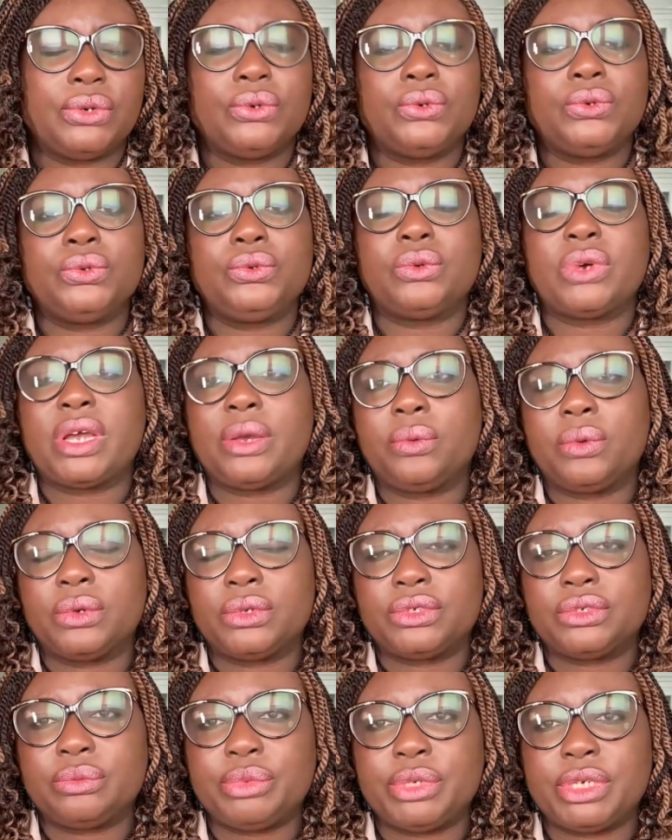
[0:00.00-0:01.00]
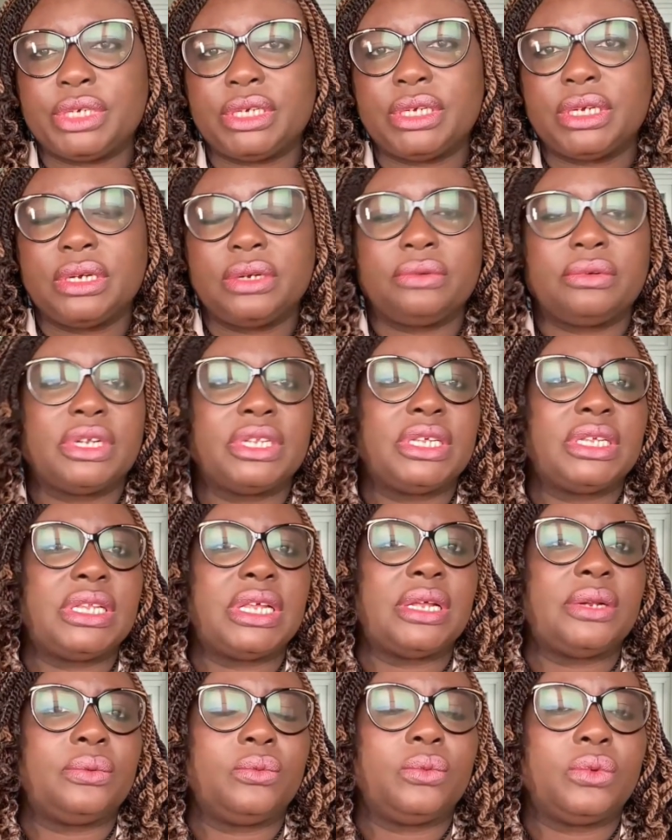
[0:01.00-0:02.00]
who do I want to be, rather
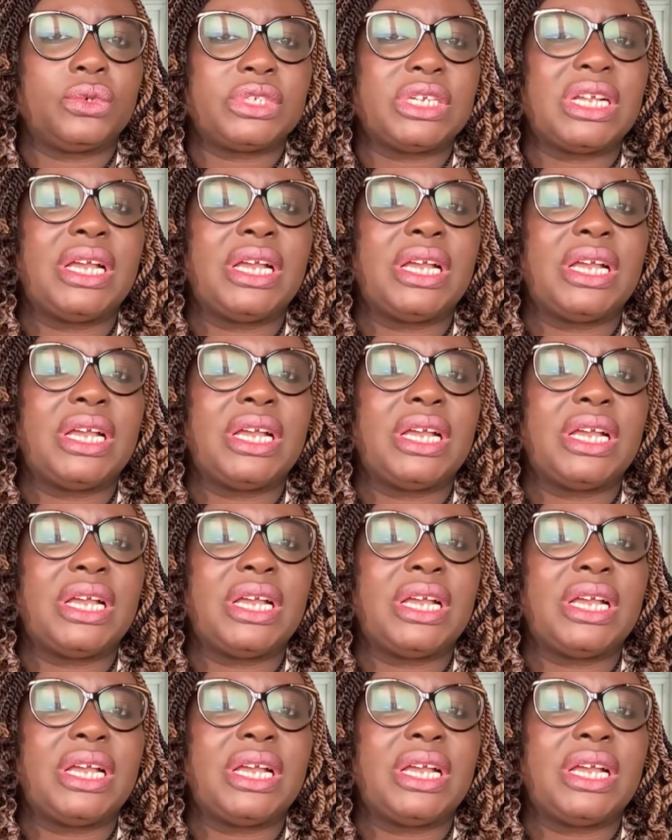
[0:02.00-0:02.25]
than what